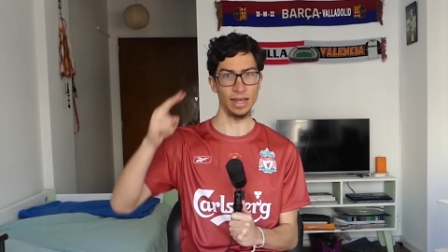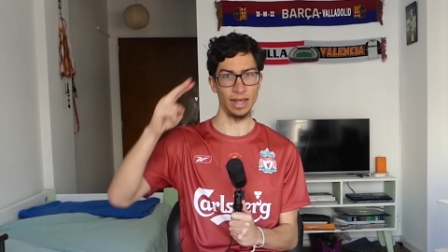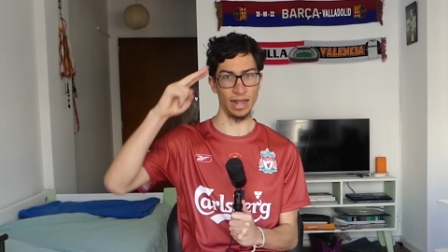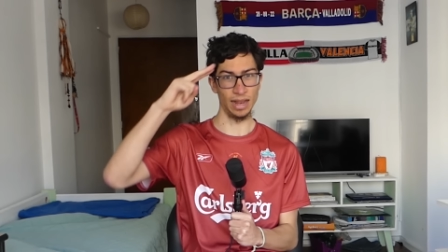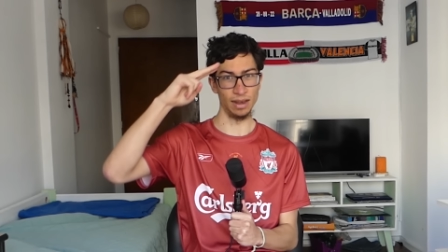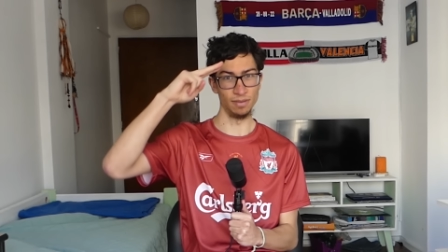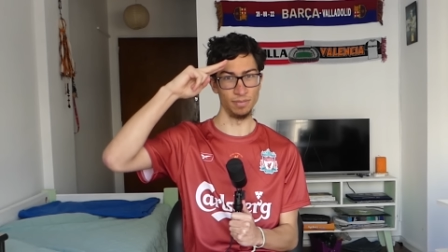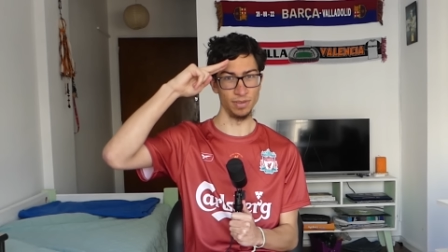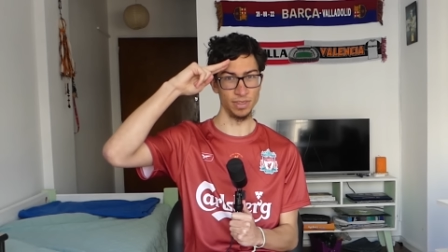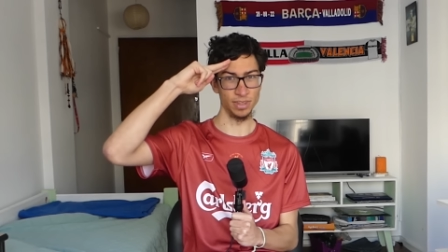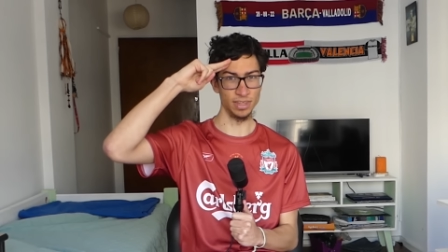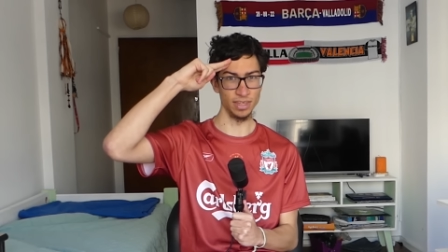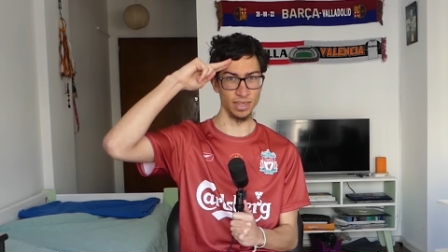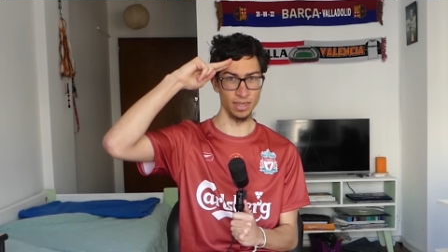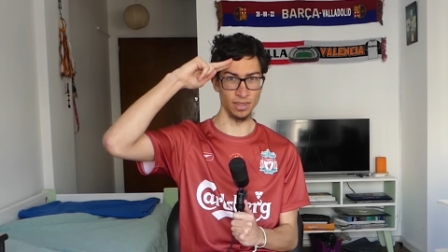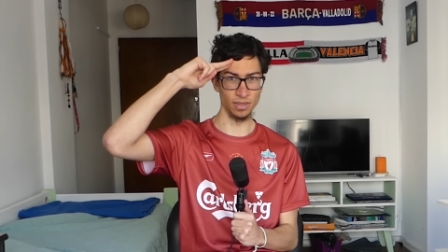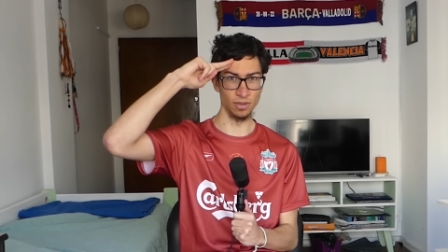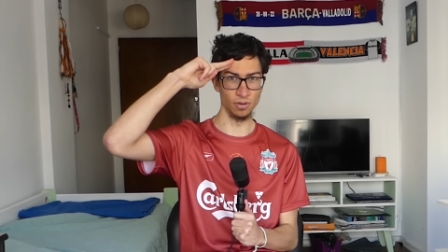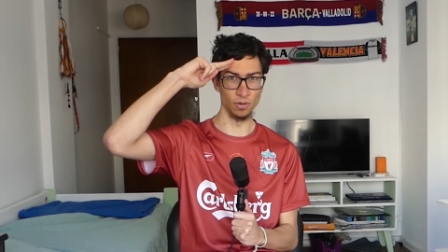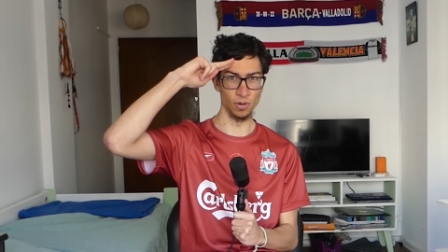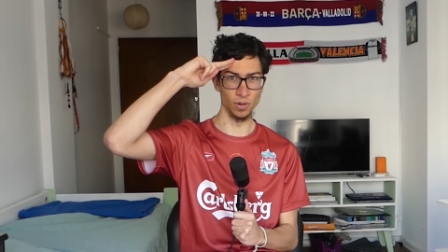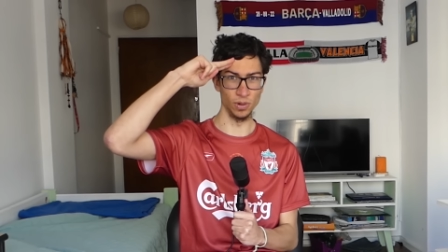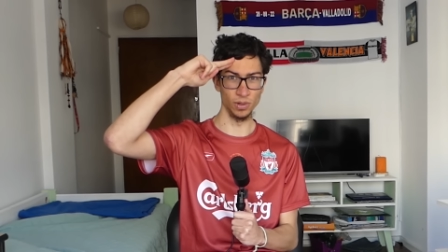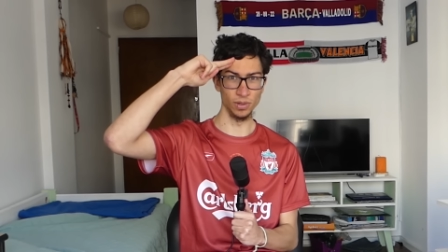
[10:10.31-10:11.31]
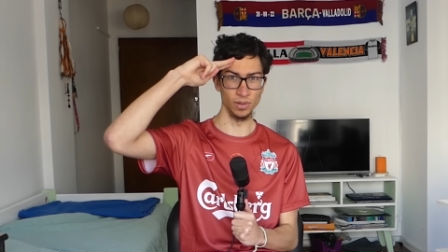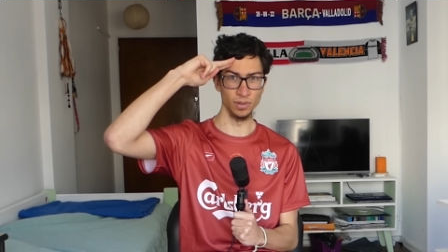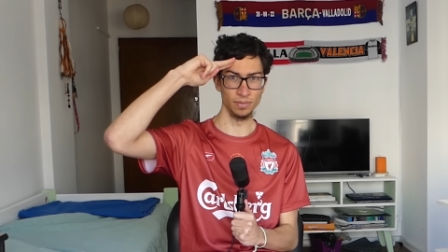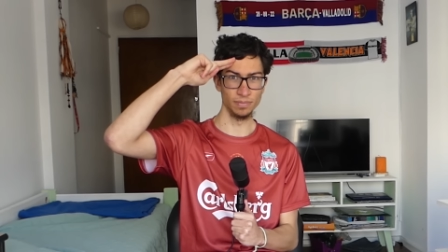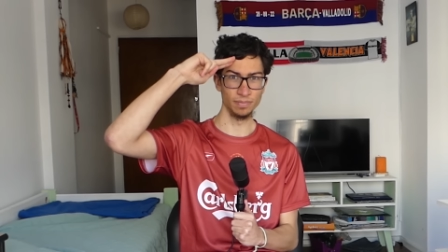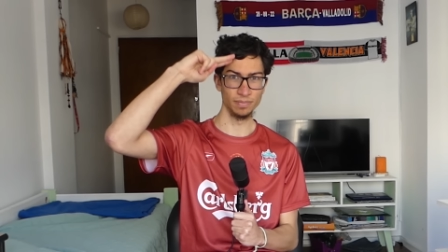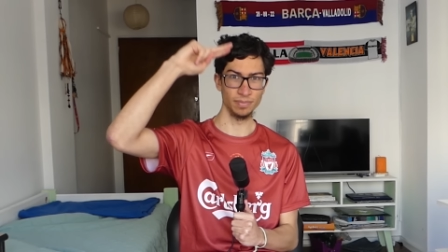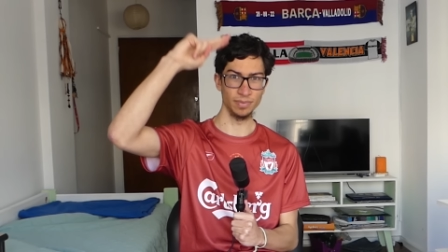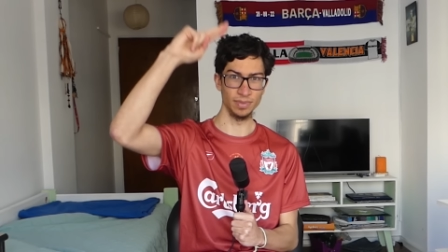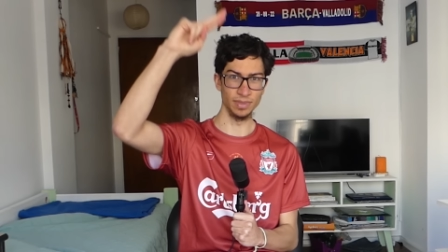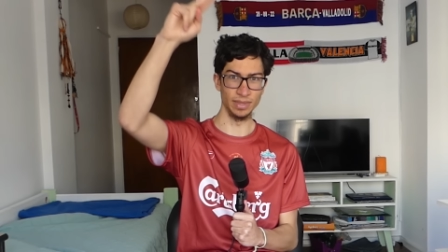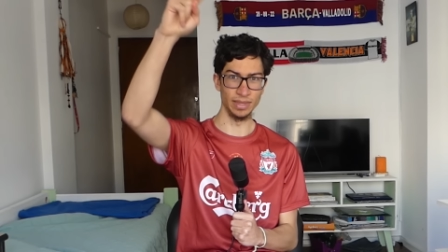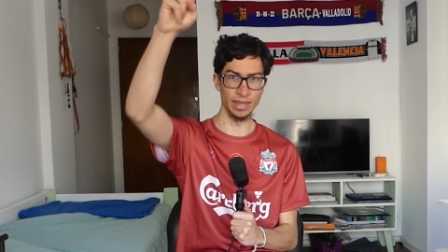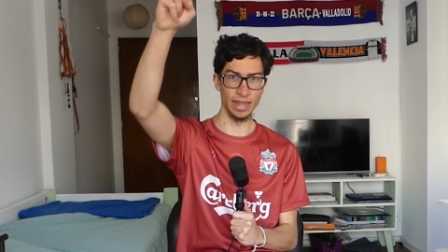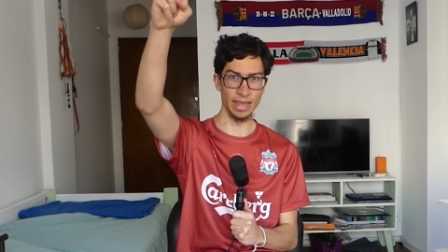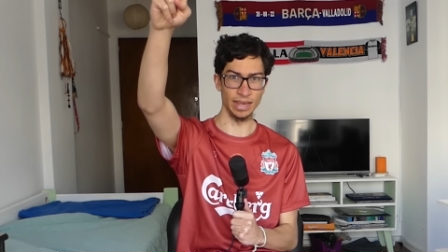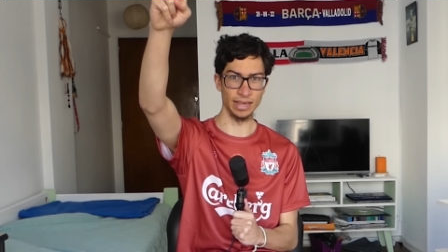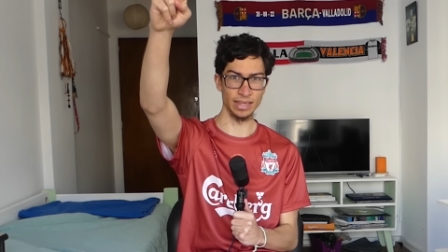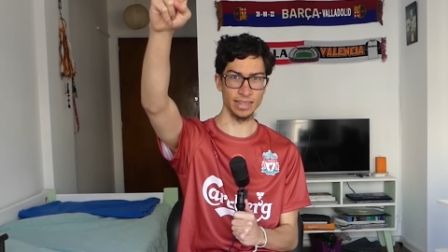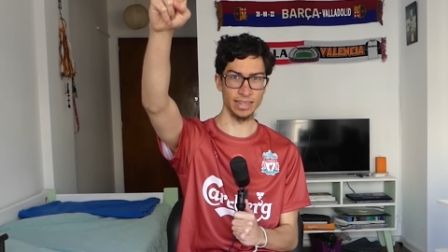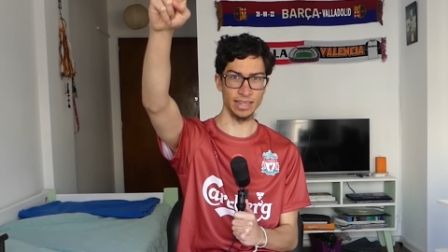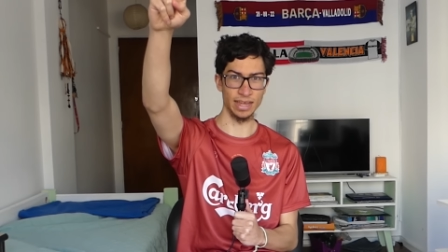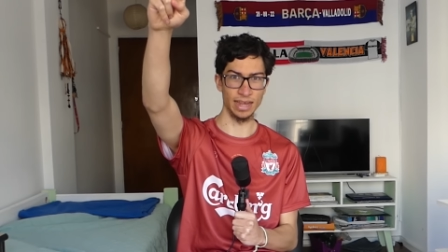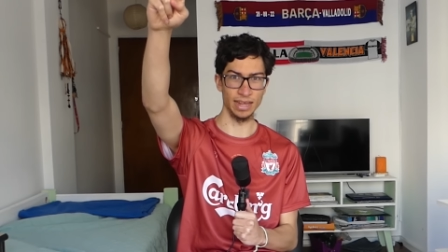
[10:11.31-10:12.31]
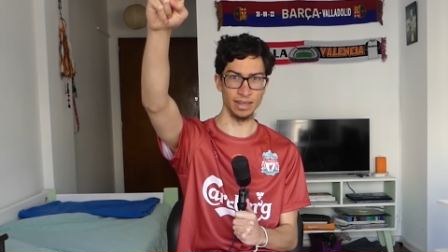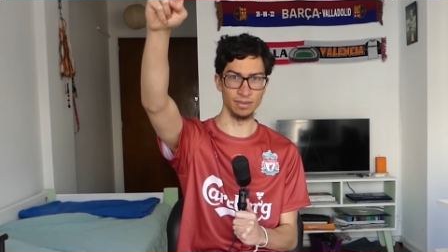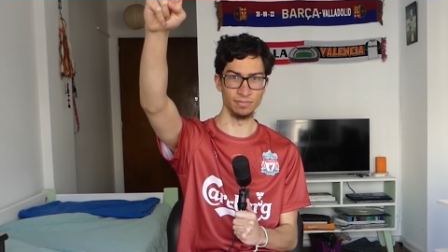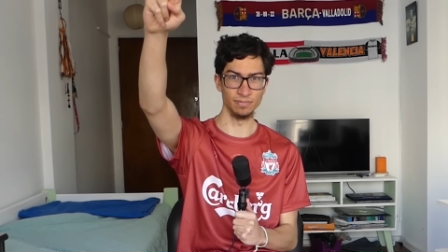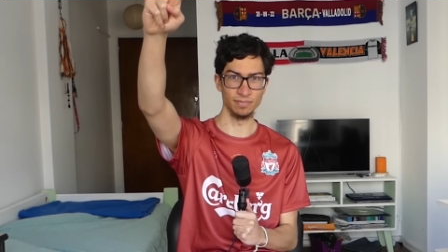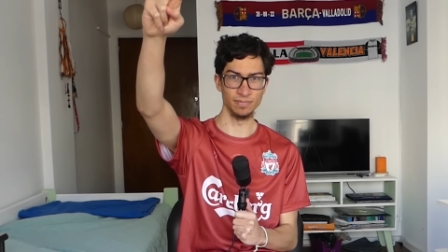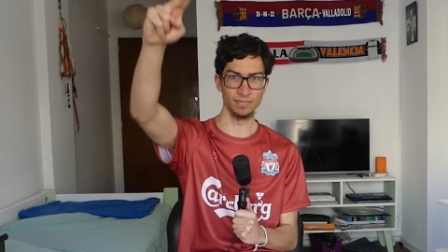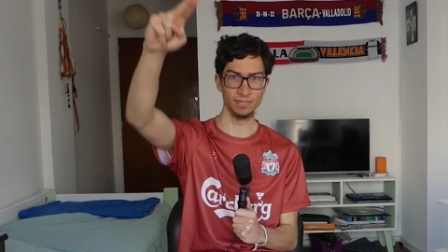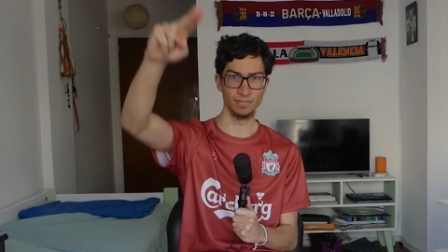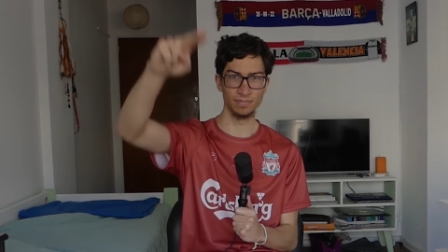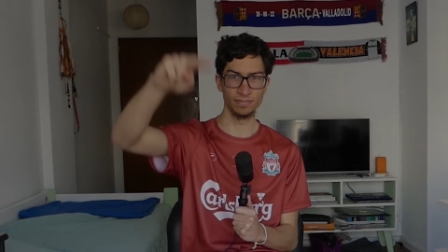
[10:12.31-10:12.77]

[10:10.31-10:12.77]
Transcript: I'll be seeing you all next time.